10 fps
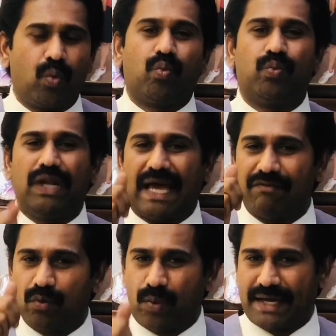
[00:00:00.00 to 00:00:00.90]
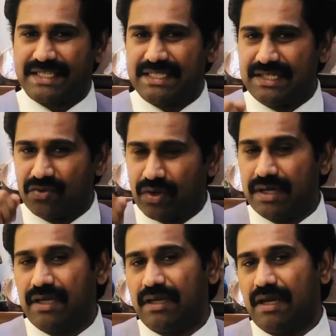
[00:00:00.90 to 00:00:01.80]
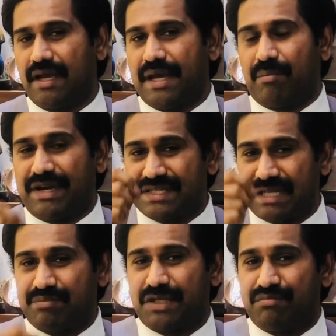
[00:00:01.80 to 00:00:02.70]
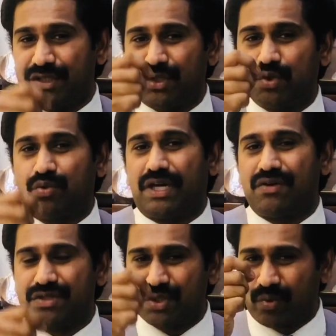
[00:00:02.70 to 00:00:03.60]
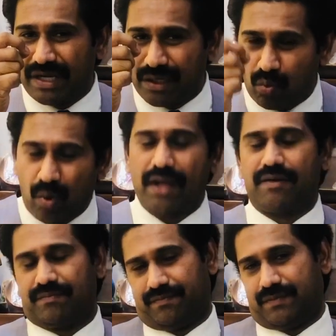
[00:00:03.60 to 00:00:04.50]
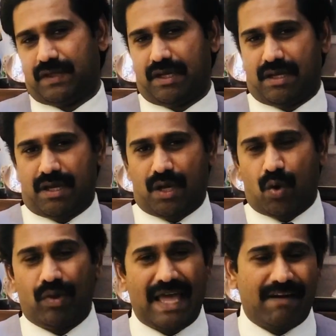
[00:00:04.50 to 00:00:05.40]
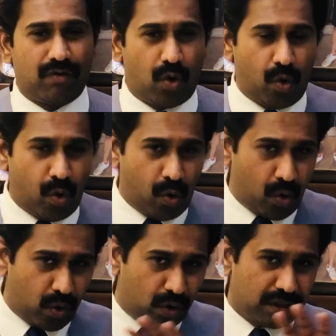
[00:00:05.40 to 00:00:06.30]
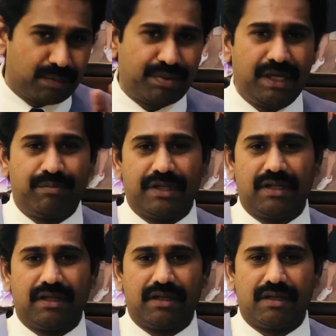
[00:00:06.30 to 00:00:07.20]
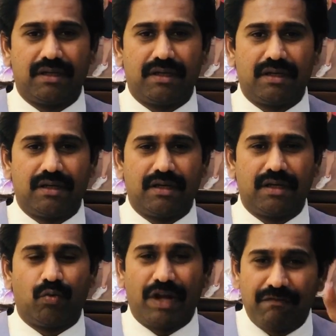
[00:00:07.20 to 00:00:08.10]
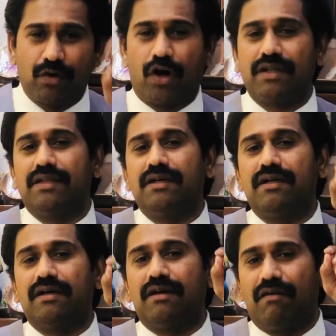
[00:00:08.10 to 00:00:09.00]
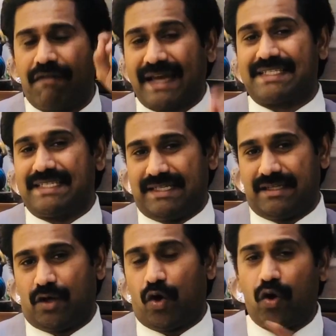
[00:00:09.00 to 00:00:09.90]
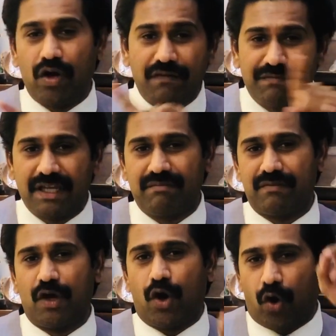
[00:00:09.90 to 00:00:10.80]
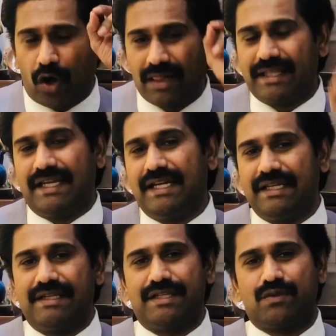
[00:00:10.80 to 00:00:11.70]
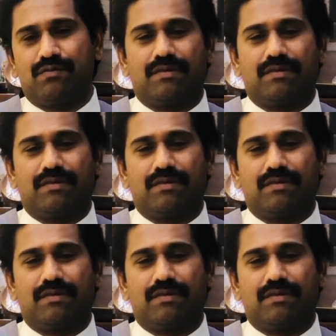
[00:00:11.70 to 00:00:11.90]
we'll have the vaccine ready. By September 2021, we'll have all the people would have got the vaccine. All of them, all the Indians